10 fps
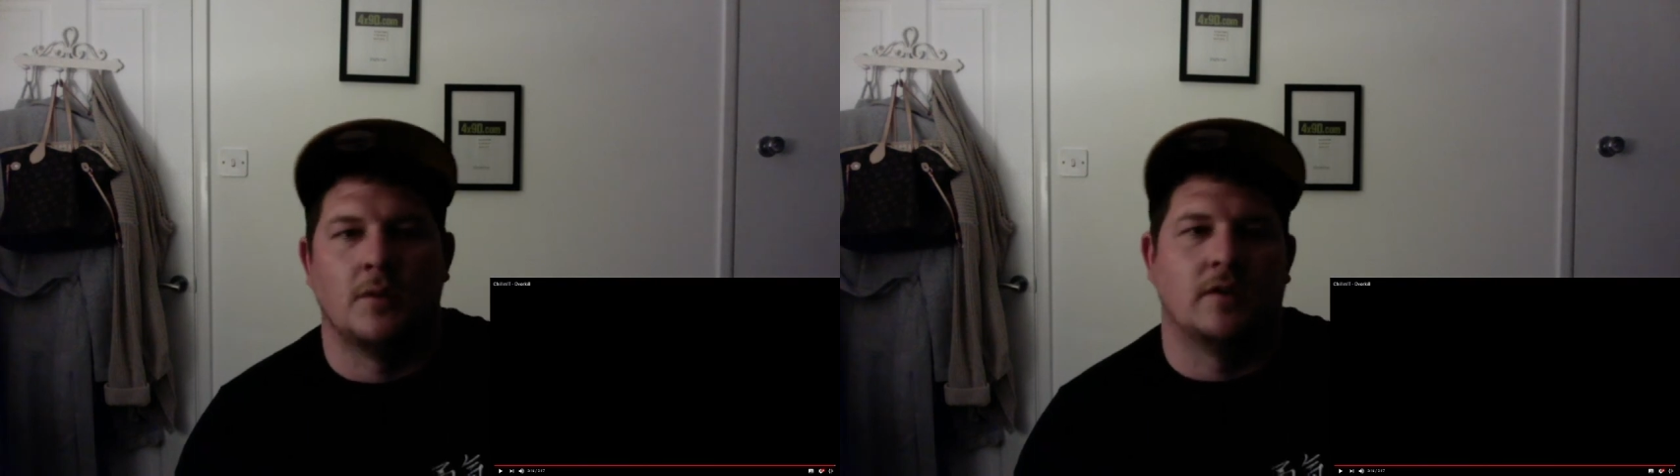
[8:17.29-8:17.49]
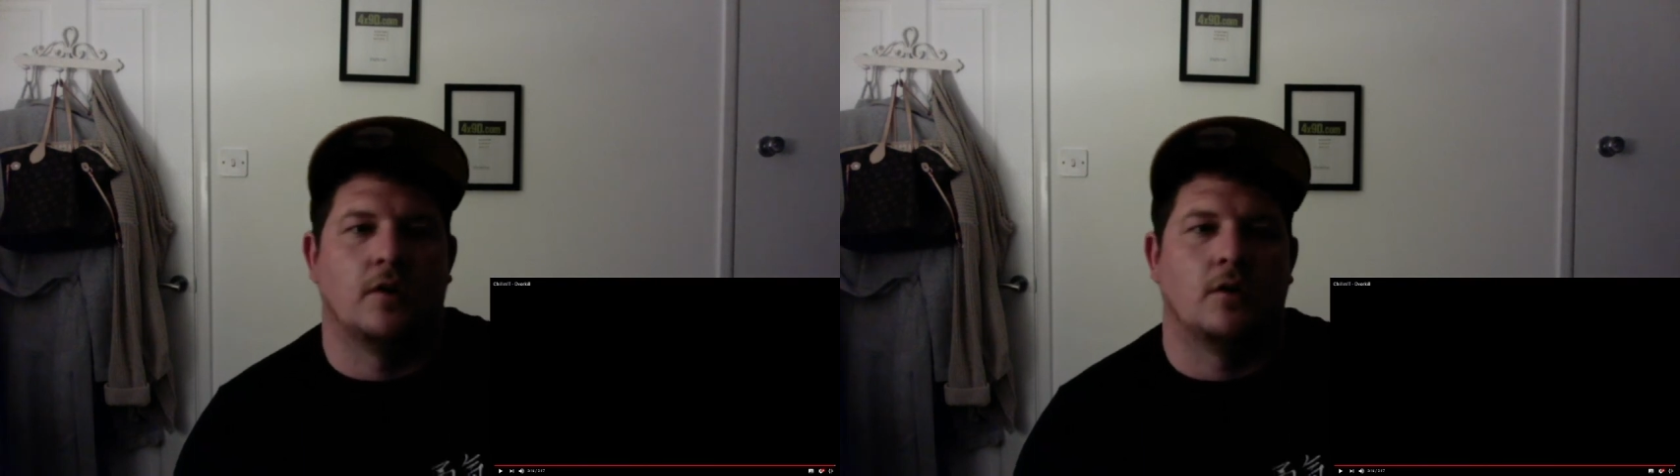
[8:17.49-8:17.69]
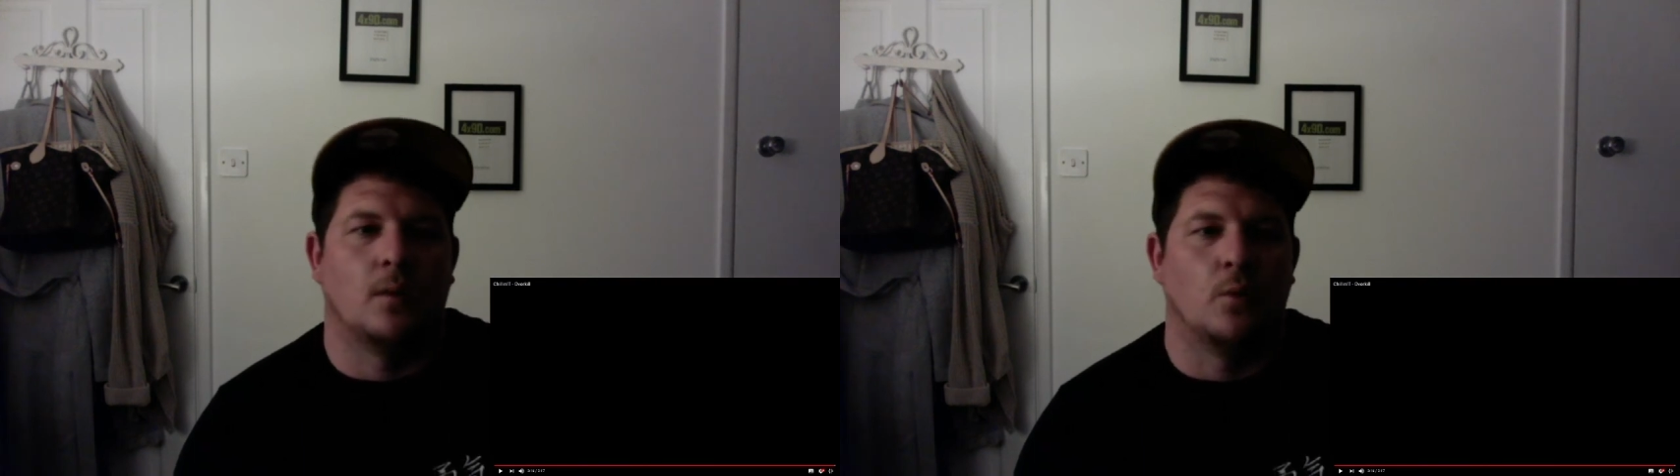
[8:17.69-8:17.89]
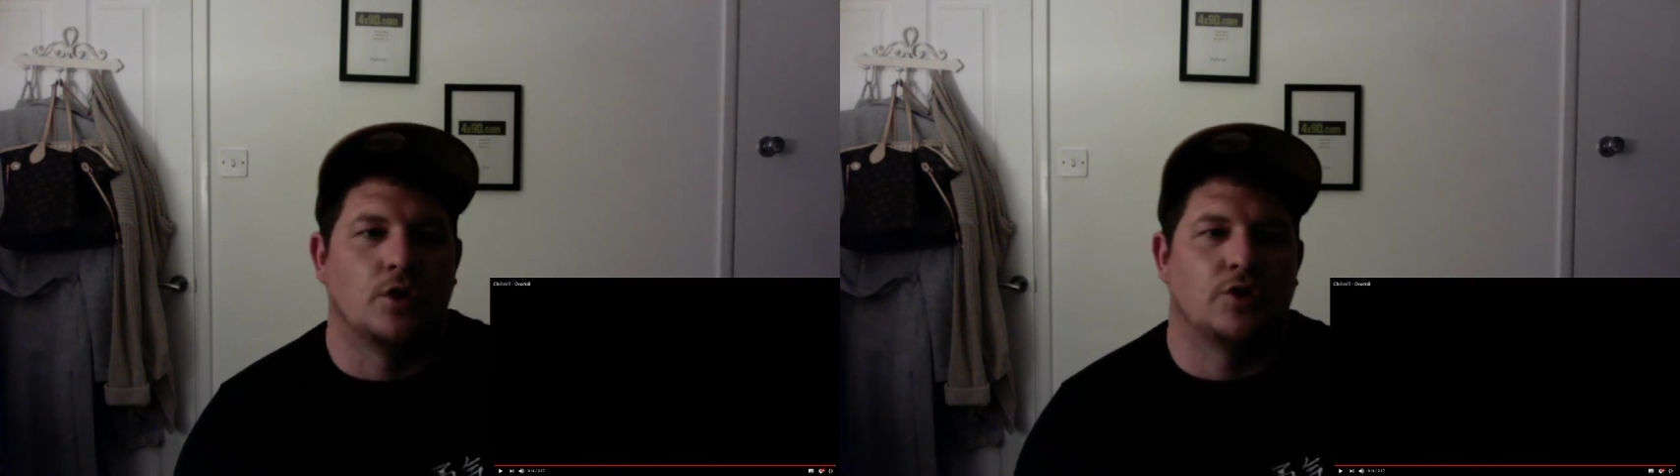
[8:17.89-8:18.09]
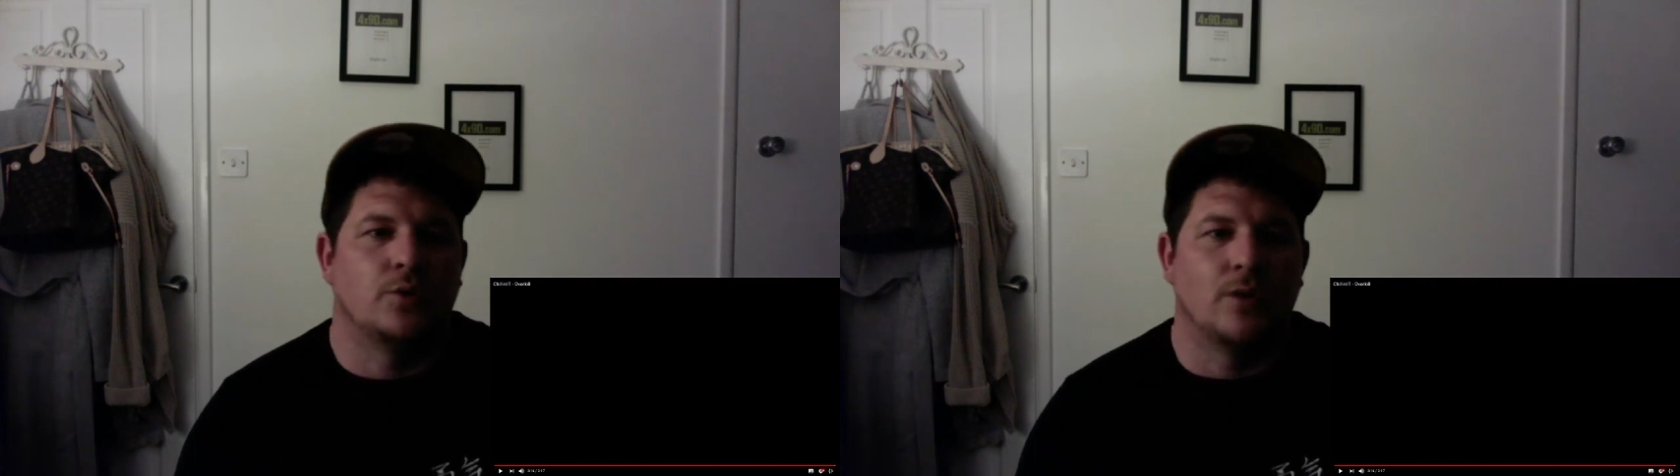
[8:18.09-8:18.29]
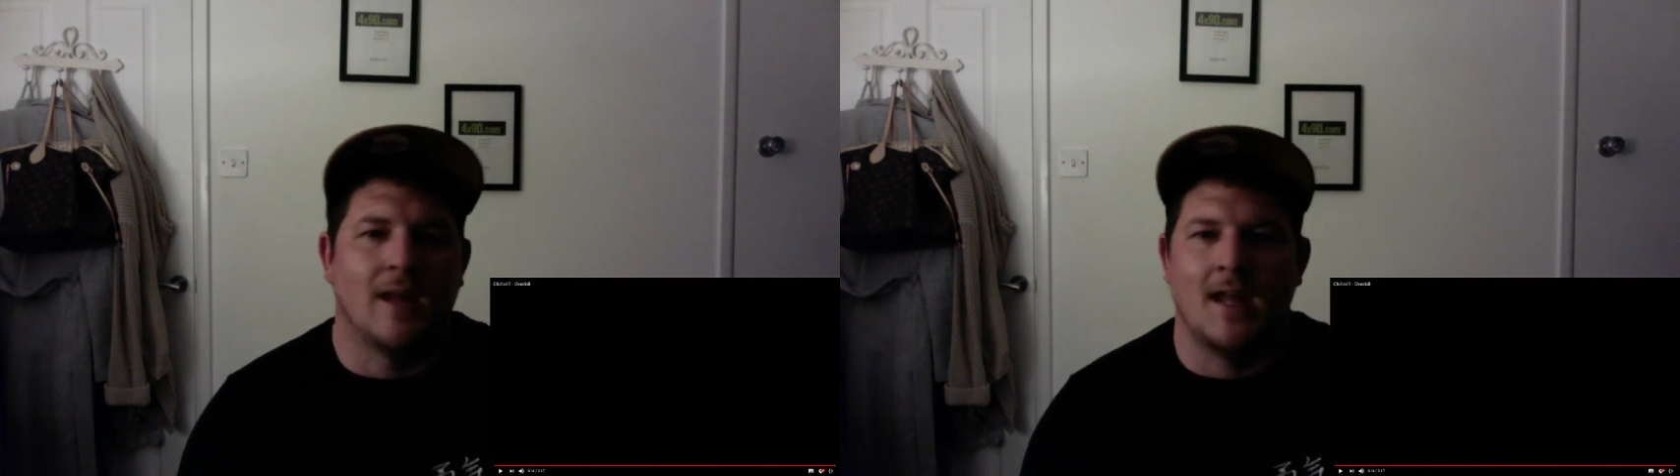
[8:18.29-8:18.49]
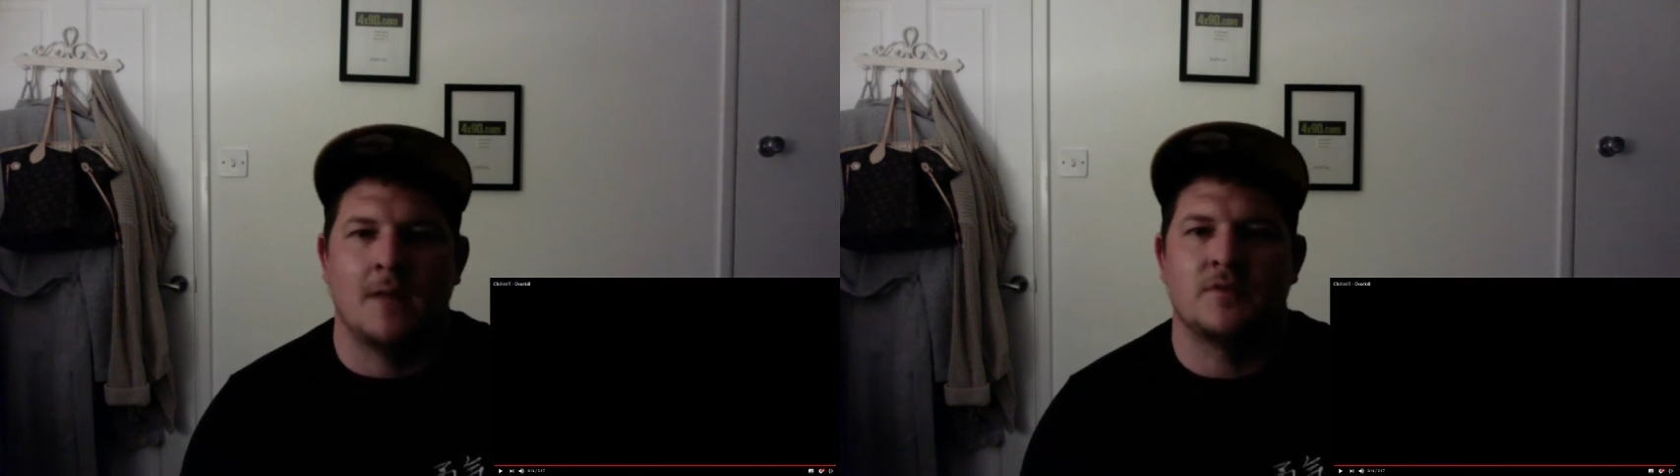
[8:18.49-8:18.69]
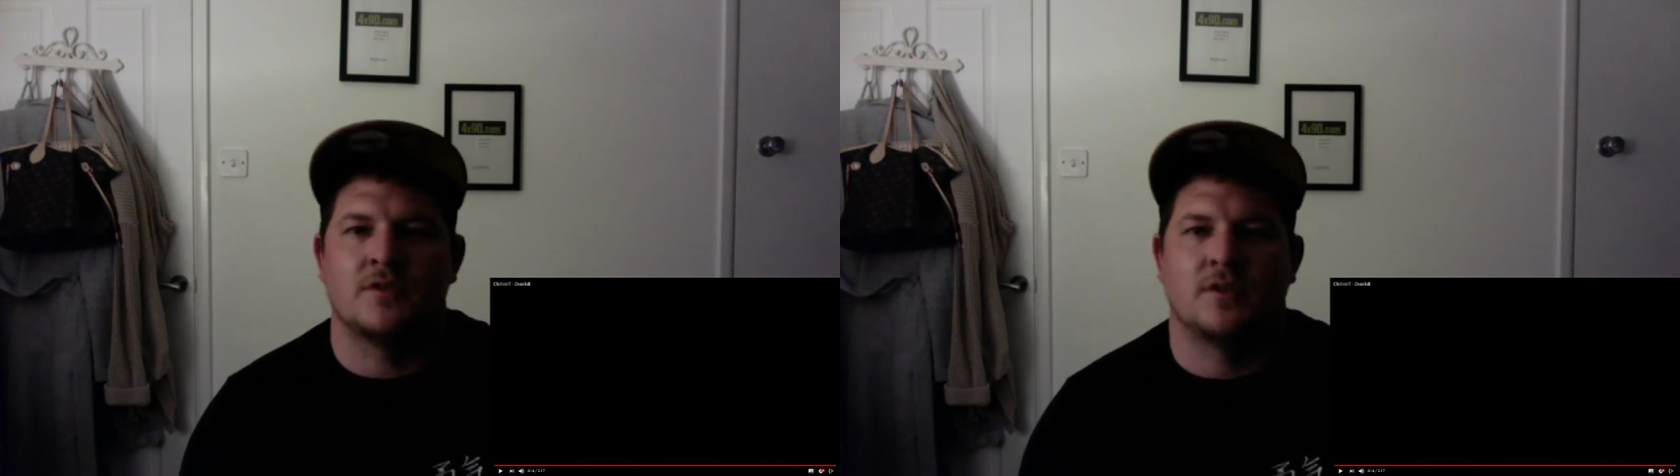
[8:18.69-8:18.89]
They're not like one or two
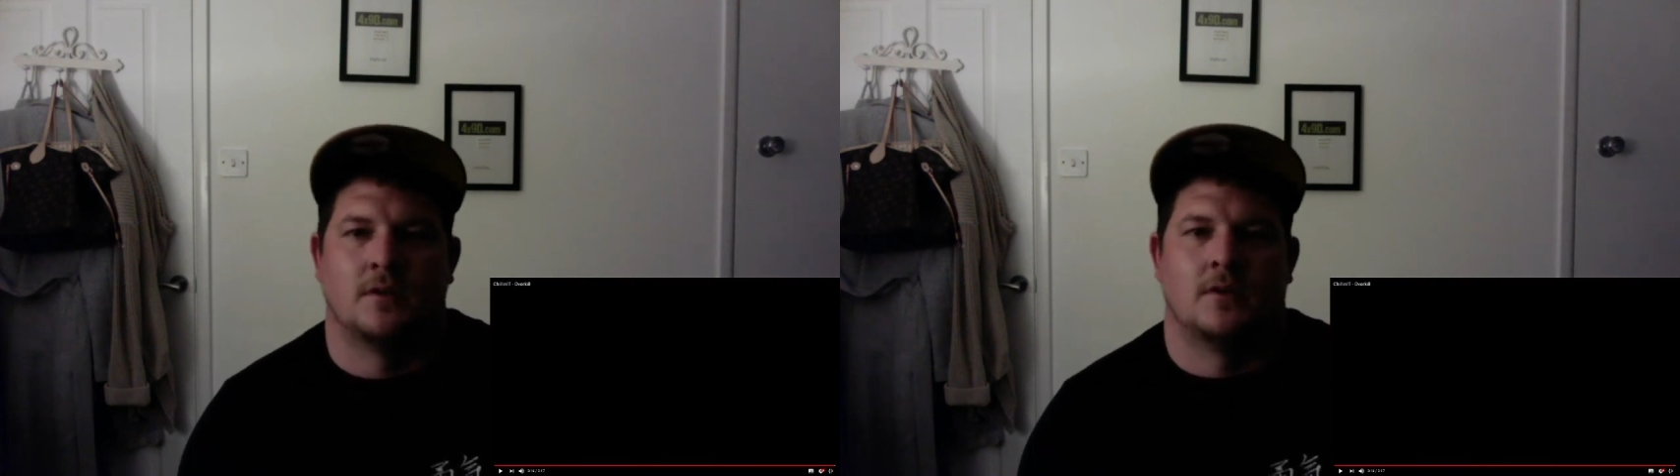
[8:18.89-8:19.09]
names.